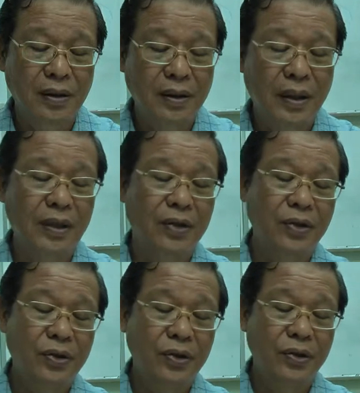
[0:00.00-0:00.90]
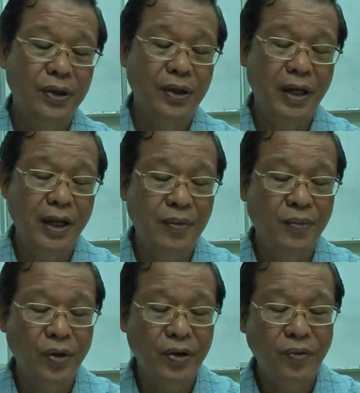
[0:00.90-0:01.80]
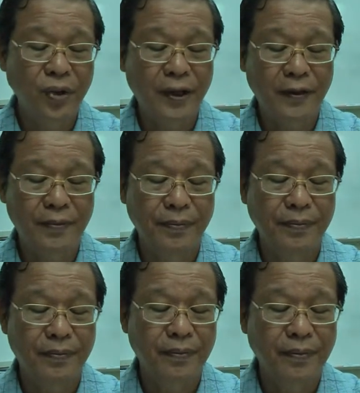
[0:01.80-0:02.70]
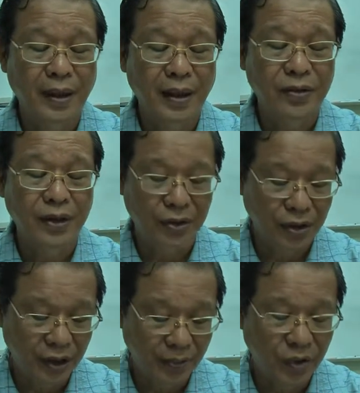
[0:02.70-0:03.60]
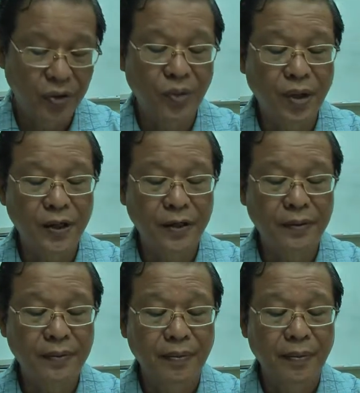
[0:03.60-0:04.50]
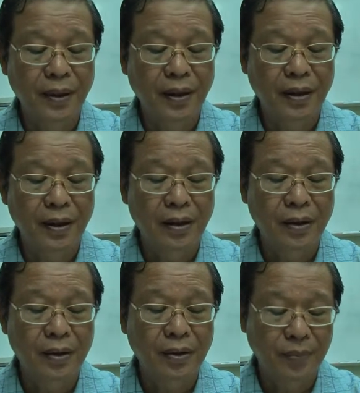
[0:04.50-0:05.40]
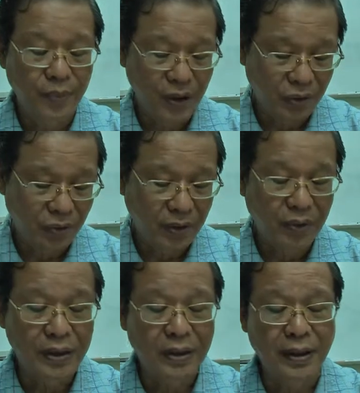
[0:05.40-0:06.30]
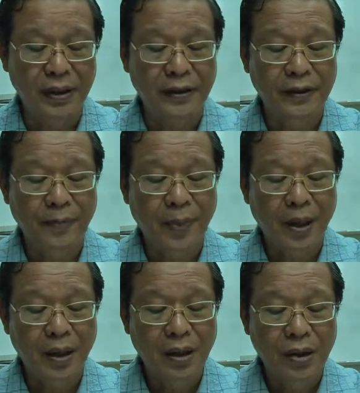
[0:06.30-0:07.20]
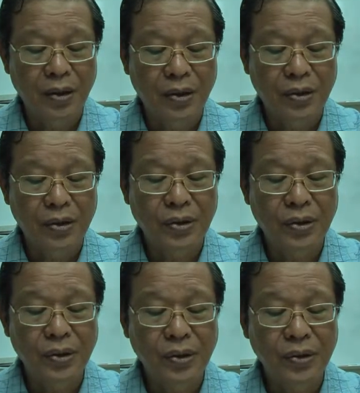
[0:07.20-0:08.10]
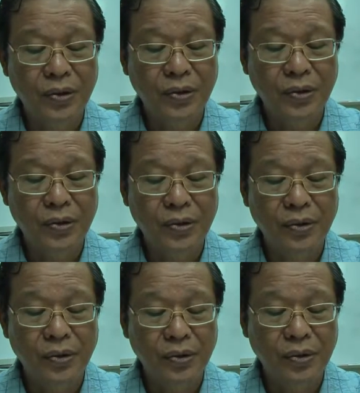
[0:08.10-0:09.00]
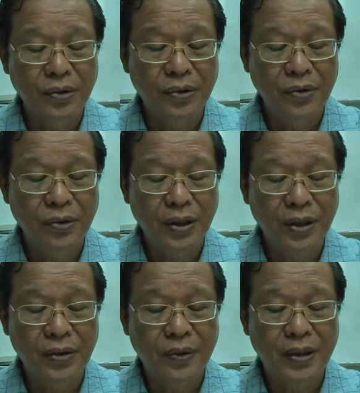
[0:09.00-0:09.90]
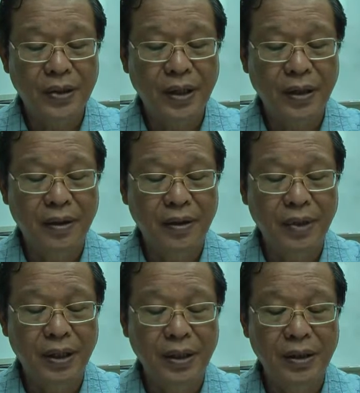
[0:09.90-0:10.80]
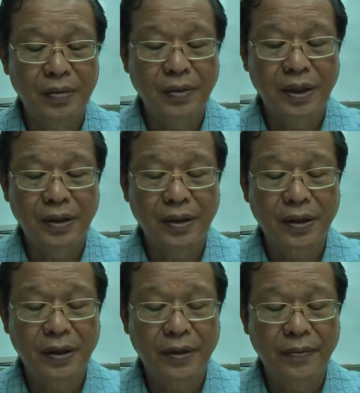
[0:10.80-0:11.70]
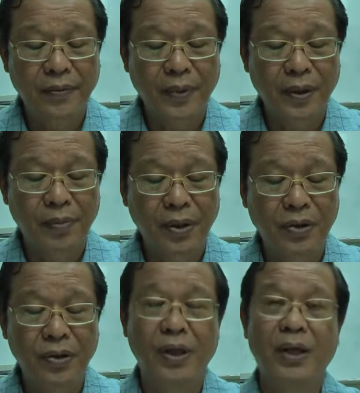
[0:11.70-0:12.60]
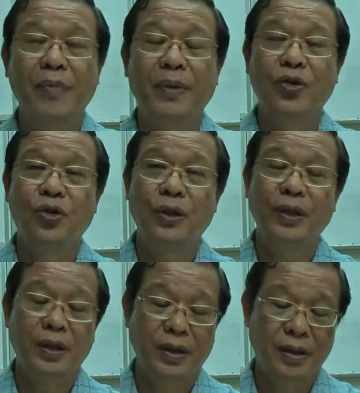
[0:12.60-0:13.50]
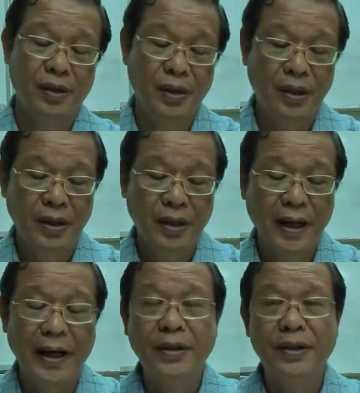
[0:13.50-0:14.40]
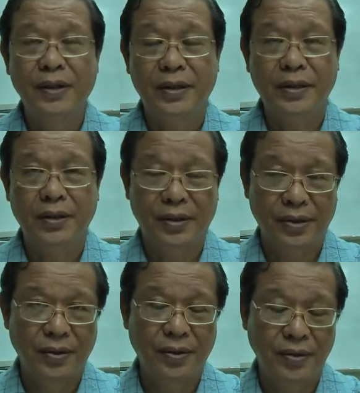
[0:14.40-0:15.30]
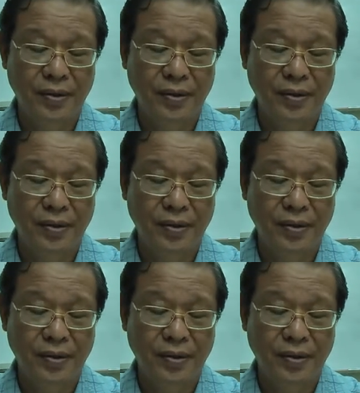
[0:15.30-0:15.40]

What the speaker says: Okay, let's continue. 8.1, section 8.1, on page 116. So, when this was said, meaning when the Pilotikā mentioned, ends his